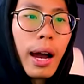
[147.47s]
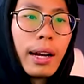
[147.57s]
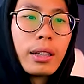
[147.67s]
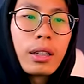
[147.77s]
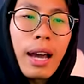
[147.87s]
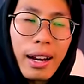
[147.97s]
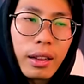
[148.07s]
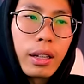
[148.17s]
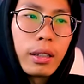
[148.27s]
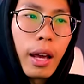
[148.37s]
I kind of
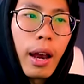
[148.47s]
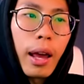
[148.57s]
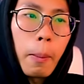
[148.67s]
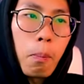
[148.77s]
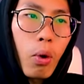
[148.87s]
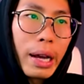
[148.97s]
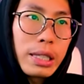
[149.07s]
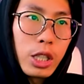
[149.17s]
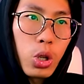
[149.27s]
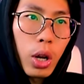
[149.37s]
think that like price
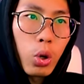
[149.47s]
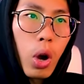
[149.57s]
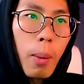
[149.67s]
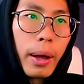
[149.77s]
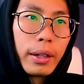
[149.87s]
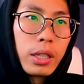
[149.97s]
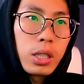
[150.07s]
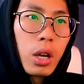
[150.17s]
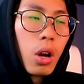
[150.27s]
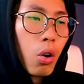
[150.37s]
is going to go up like
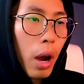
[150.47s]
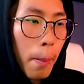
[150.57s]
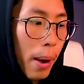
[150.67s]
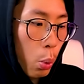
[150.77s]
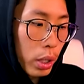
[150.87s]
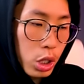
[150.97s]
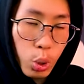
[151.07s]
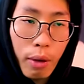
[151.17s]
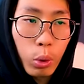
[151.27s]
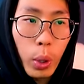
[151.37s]
this, right? But we
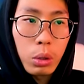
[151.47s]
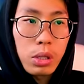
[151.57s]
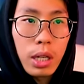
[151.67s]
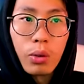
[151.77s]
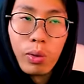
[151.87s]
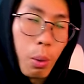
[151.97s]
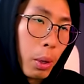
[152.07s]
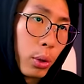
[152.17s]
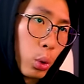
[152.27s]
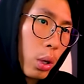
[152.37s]
still have to wait to see.
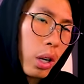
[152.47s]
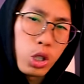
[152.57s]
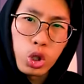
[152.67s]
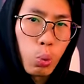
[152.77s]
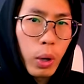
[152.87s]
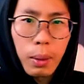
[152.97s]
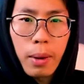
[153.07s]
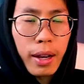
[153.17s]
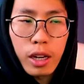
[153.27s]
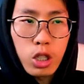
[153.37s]
Remember, you don't want to assume what the
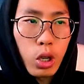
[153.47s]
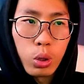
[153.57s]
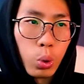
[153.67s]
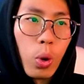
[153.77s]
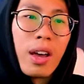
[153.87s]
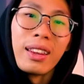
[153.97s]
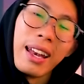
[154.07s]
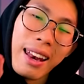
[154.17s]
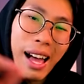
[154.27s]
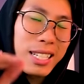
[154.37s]
market is going to do. The
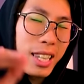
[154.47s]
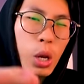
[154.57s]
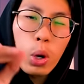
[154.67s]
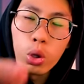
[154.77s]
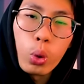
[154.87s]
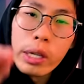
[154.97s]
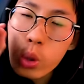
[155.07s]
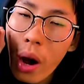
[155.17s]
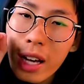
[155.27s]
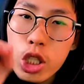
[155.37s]
last thing you want to do is
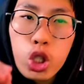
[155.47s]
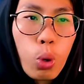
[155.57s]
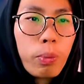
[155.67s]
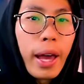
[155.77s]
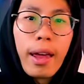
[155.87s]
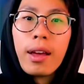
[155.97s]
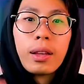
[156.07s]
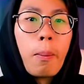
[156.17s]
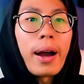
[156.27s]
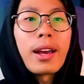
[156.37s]
to assume that
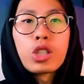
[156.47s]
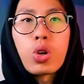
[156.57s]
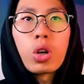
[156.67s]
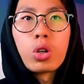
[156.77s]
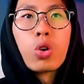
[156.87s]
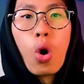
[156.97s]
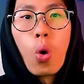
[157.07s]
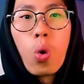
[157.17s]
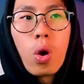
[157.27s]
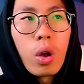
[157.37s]
the market is going to
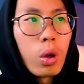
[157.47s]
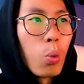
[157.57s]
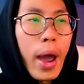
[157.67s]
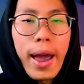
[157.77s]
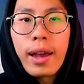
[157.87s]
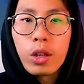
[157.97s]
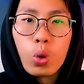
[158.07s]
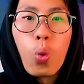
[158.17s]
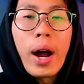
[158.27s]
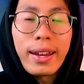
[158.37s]
go where you
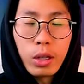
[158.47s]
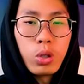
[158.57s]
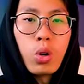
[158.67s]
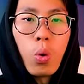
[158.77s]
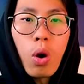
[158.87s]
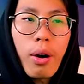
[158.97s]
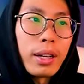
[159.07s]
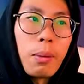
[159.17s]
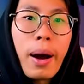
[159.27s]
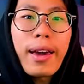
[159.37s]
want it to go, all right?
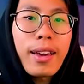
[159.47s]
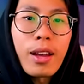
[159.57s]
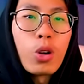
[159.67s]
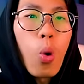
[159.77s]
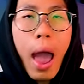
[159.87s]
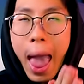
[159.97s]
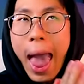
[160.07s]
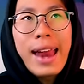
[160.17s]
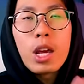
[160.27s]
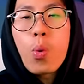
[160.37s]
The market can go
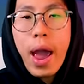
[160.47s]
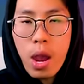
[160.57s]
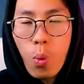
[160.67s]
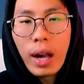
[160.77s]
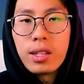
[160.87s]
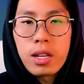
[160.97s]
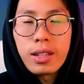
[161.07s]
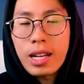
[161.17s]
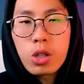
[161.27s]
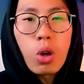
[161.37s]
anywhere it wants. It
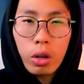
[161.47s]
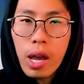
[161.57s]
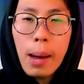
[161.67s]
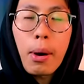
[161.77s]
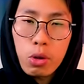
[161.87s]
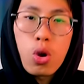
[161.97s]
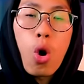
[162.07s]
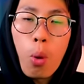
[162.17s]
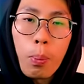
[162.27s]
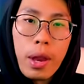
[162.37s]
does not care about your
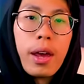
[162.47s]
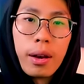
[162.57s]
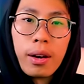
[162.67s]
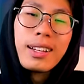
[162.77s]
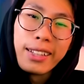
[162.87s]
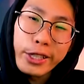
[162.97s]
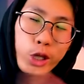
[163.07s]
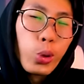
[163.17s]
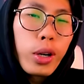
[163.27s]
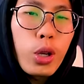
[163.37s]
opinion. The
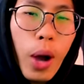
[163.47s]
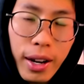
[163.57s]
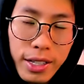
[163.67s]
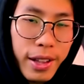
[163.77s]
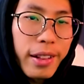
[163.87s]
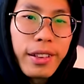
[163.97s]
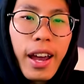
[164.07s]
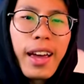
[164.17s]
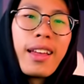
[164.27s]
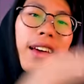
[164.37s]
sooner you understand
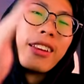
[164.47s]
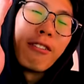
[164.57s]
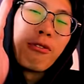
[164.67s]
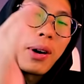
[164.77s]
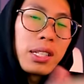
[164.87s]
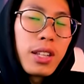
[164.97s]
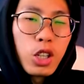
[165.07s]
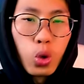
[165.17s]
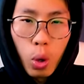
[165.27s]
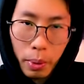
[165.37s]
that, the faster
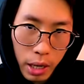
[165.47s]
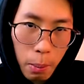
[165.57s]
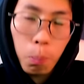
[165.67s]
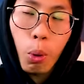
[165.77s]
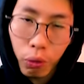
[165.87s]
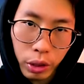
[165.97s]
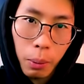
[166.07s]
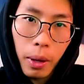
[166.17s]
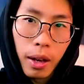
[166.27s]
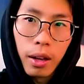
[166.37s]
you will become
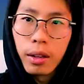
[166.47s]
profitable.